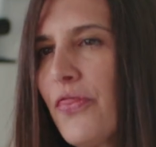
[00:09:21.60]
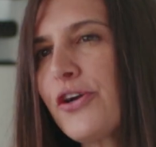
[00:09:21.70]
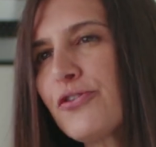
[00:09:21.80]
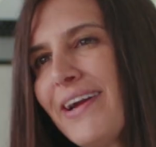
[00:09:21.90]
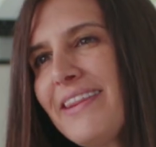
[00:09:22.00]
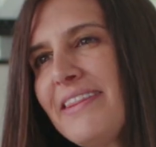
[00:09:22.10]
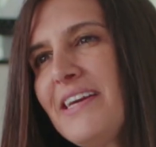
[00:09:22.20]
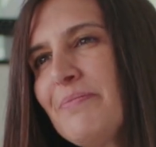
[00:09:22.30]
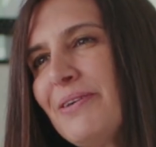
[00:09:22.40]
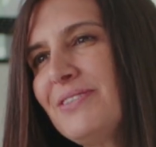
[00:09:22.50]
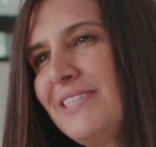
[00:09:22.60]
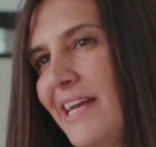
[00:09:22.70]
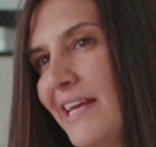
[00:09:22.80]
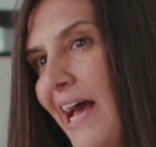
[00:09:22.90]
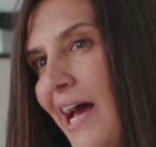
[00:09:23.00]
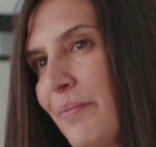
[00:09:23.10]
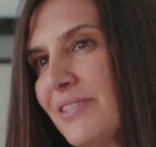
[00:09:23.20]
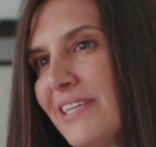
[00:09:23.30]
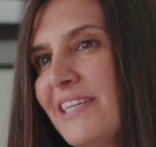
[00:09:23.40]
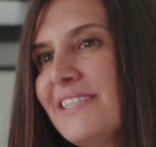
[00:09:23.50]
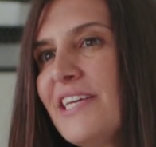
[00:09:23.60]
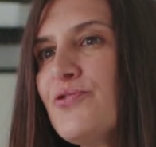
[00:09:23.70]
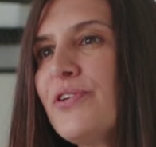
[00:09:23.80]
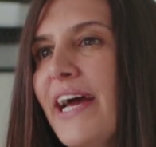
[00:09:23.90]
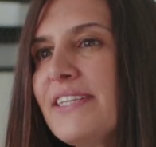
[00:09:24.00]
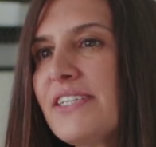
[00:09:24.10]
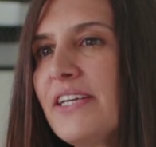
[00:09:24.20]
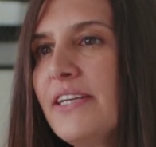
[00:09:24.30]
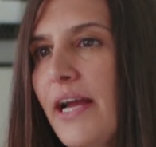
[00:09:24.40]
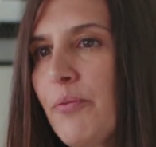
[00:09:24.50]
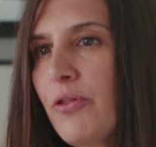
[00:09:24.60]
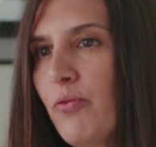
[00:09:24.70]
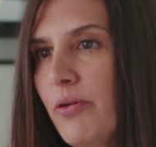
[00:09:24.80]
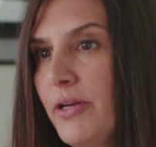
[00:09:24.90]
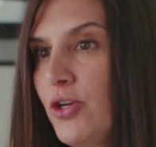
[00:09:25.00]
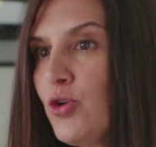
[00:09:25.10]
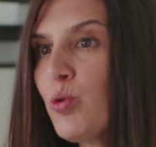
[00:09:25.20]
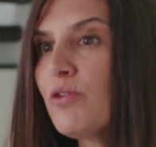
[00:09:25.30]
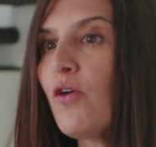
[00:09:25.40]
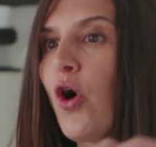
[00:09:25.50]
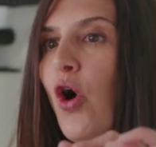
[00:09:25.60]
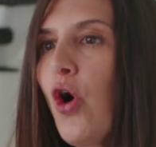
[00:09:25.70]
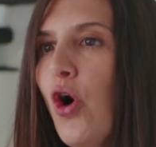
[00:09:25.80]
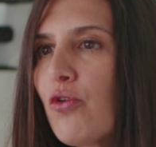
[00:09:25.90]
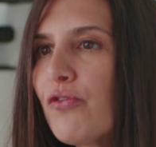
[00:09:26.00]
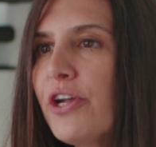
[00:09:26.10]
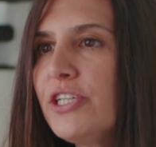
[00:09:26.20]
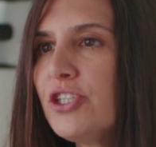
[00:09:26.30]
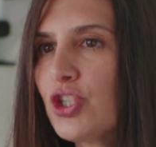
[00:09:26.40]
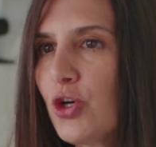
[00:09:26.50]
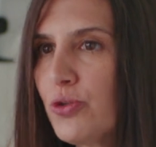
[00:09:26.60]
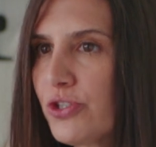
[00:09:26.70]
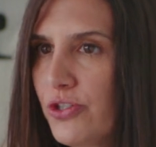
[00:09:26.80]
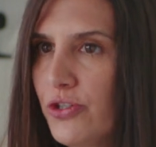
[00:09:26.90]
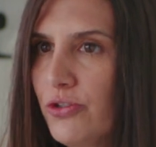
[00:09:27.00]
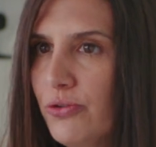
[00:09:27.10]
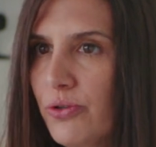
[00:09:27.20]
The great thing about dating apps is that you get to connect with women who have already chosen you.